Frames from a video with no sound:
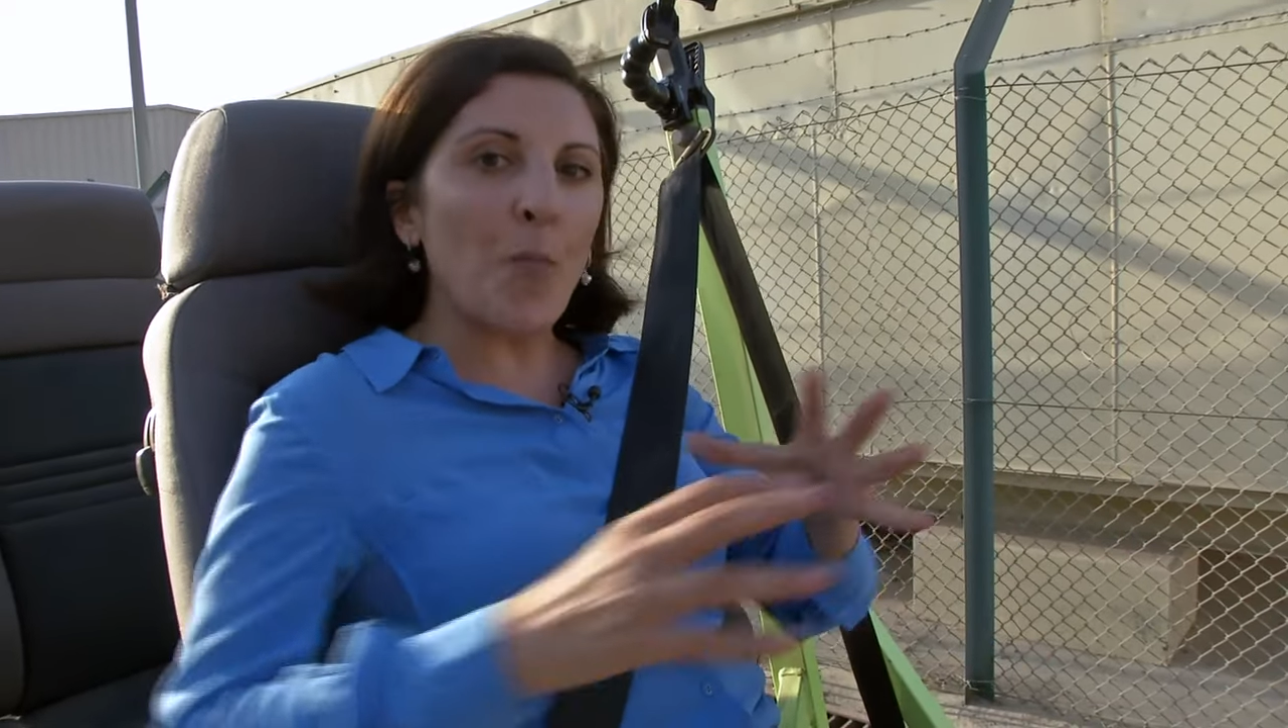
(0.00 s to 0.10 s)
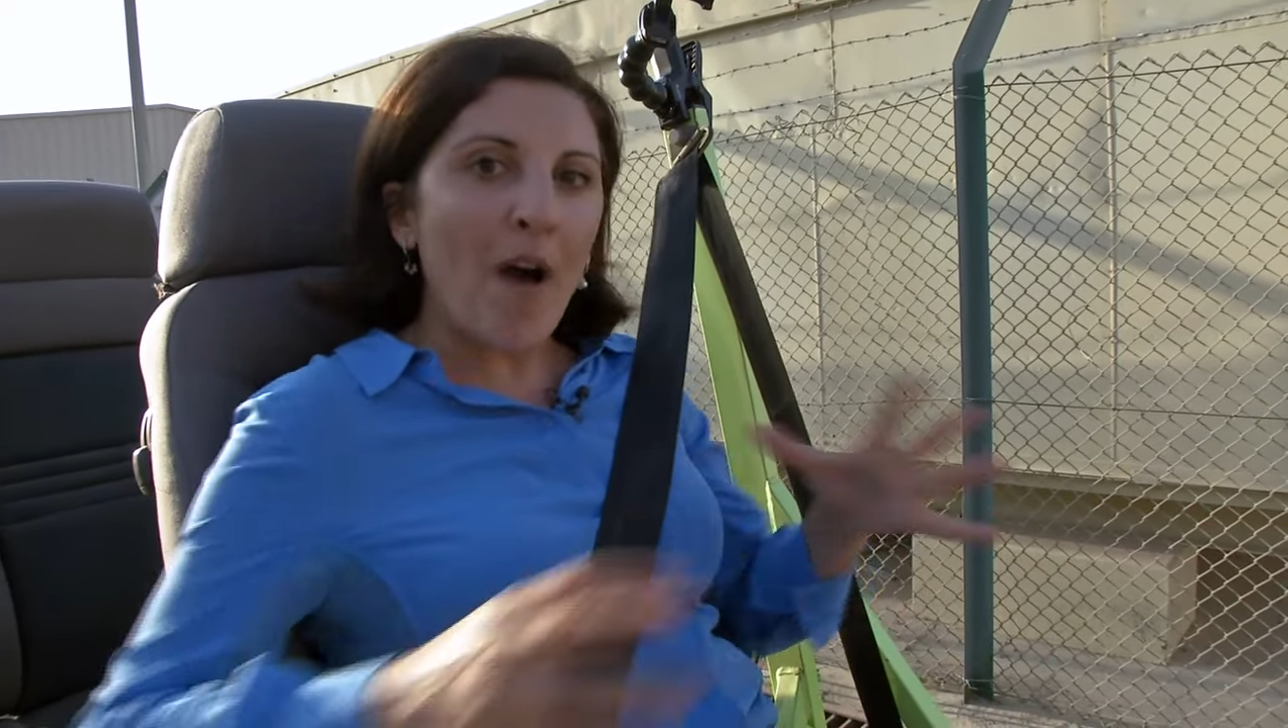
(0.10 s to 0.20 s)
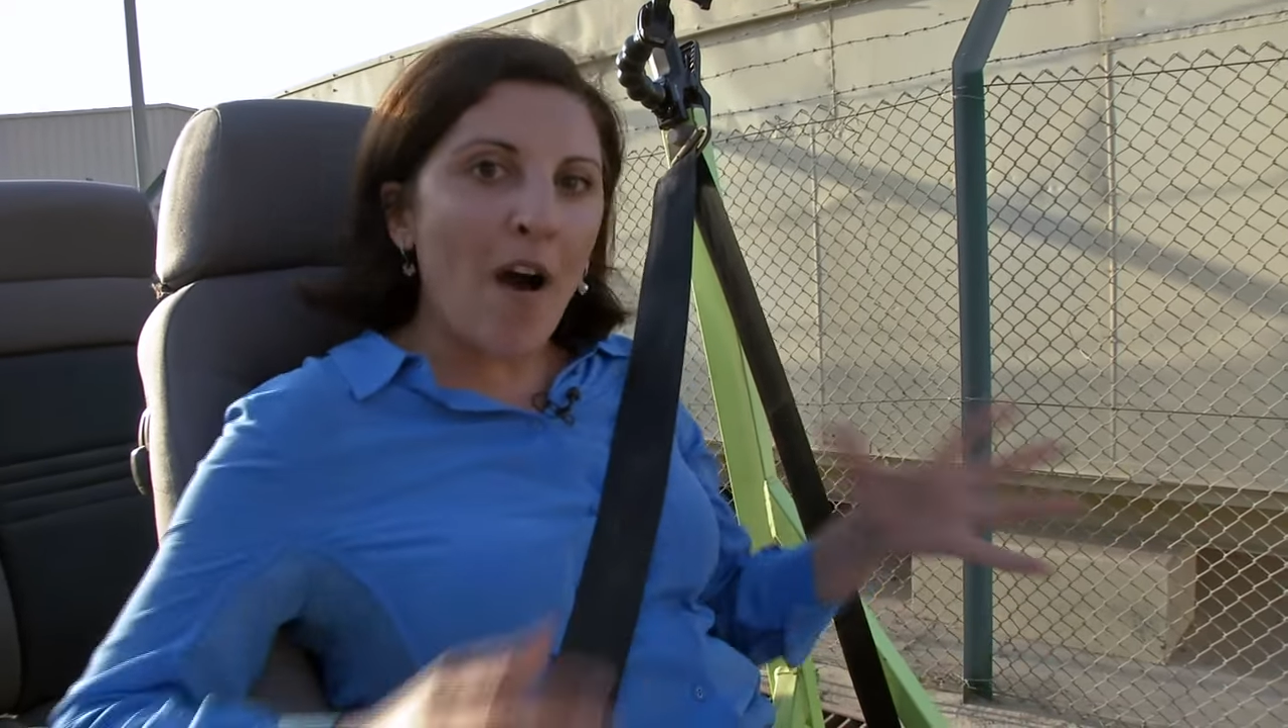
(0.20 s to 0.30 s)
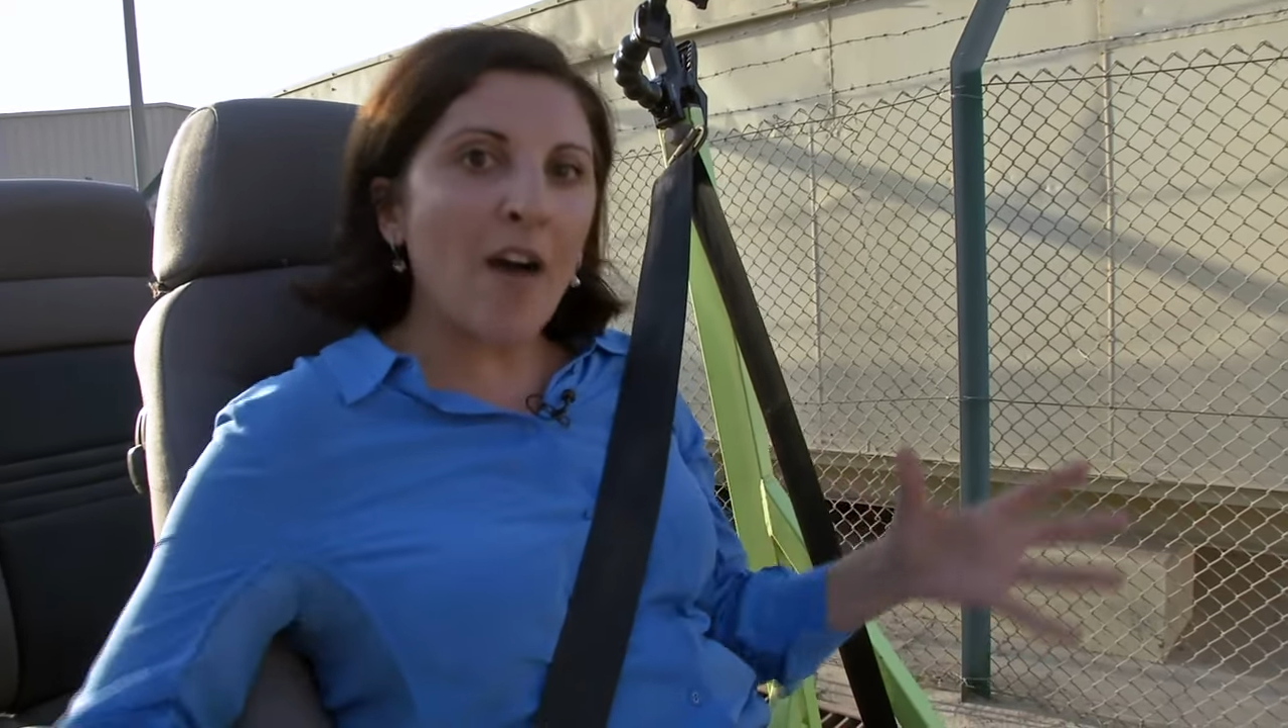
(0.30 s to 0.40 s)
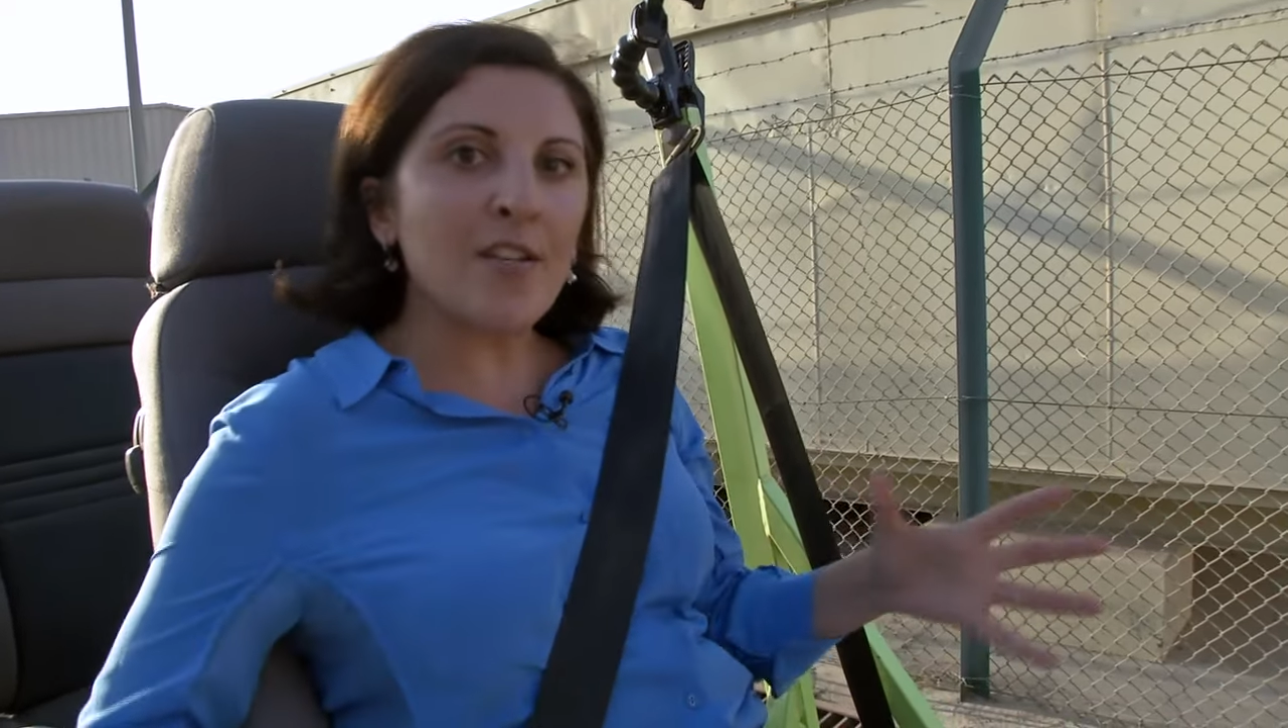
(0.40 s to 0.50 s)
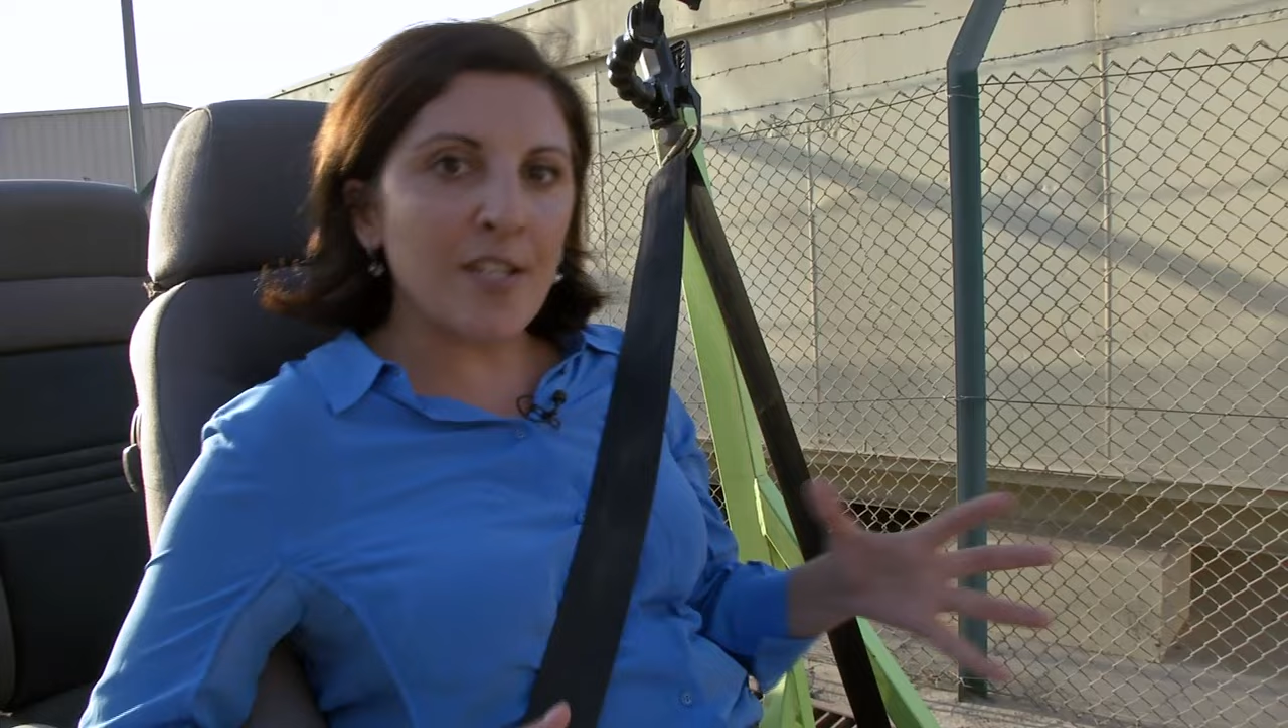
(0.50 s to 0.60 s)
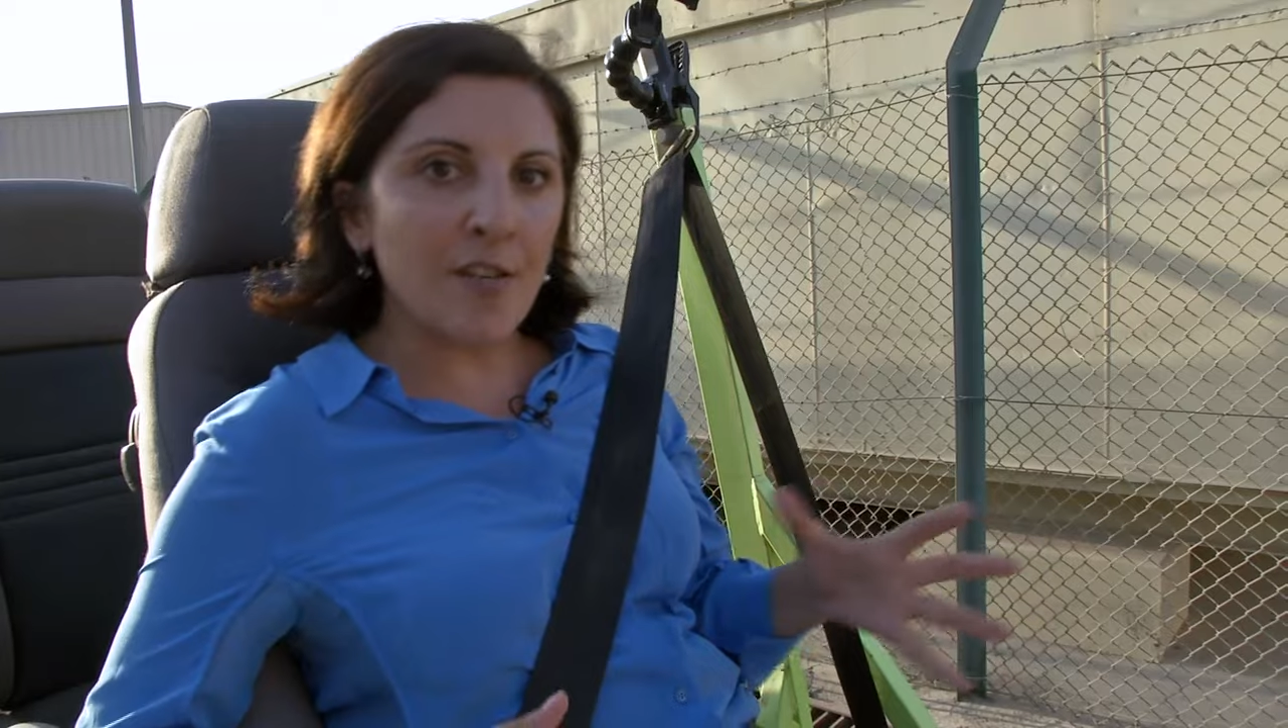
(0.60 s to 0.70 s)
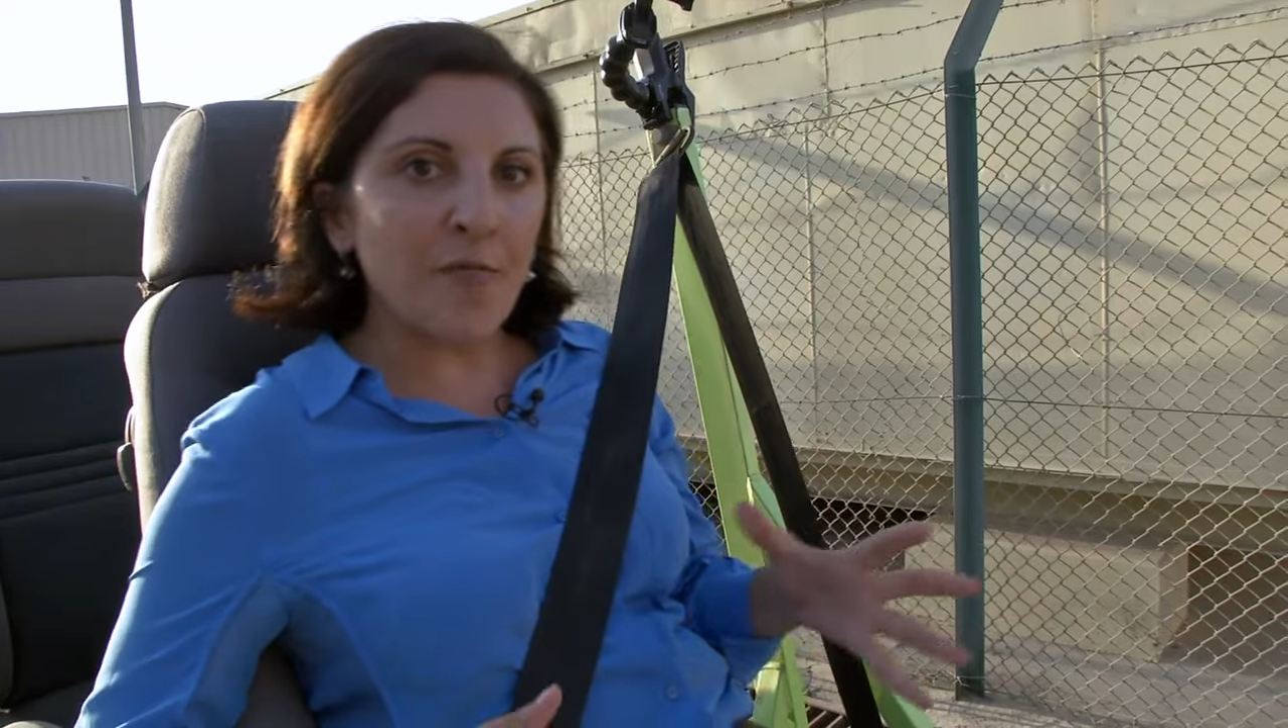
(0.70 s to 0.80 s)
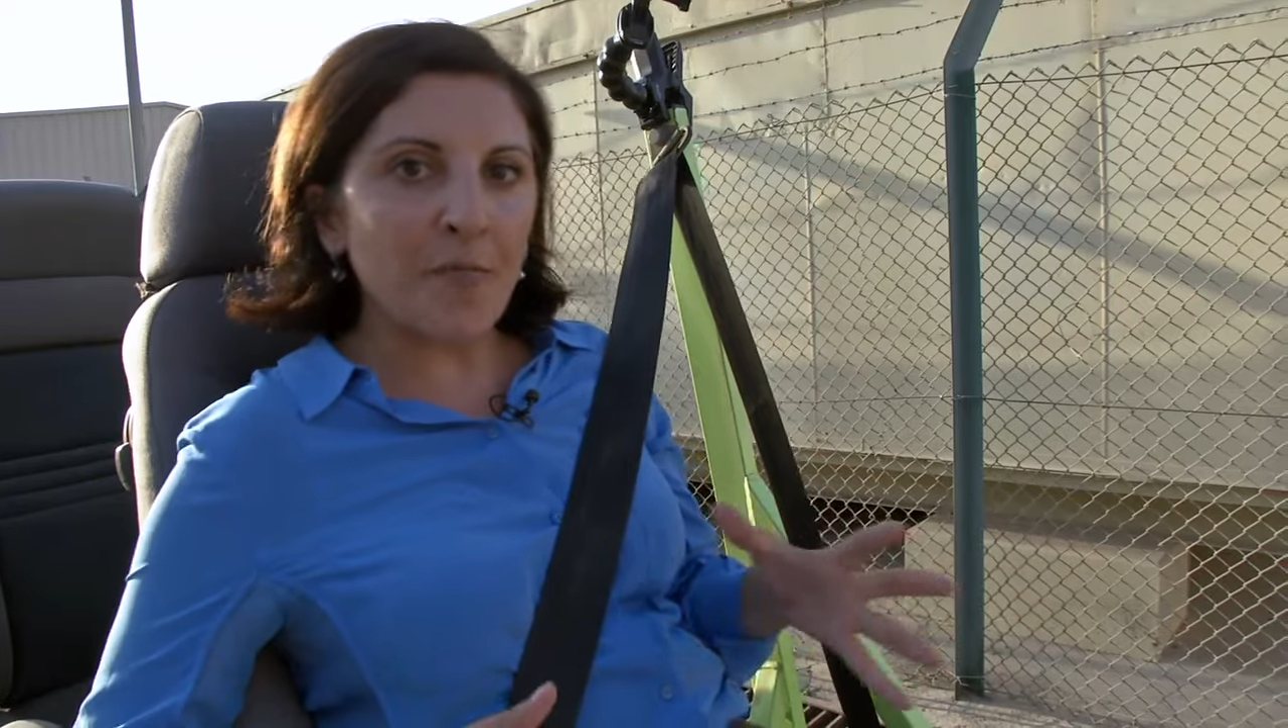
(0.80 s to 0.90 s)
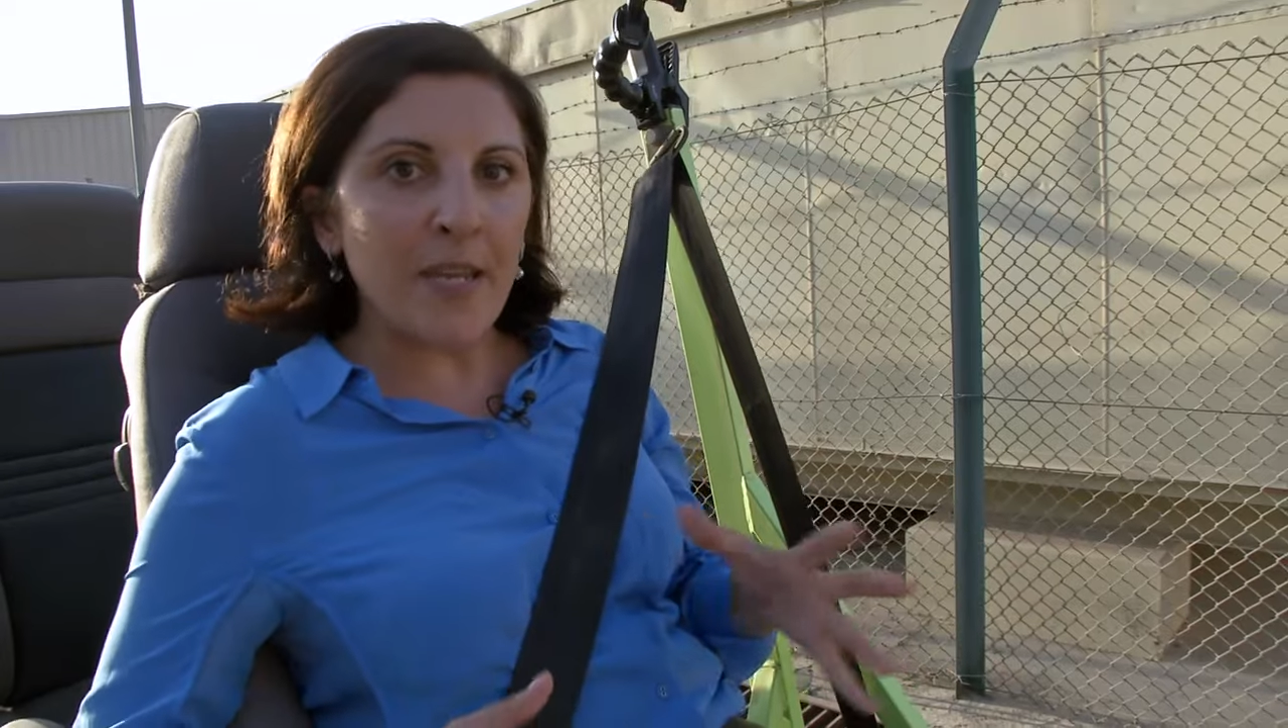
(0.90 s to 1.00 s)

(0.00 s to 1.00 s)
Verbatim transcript: part of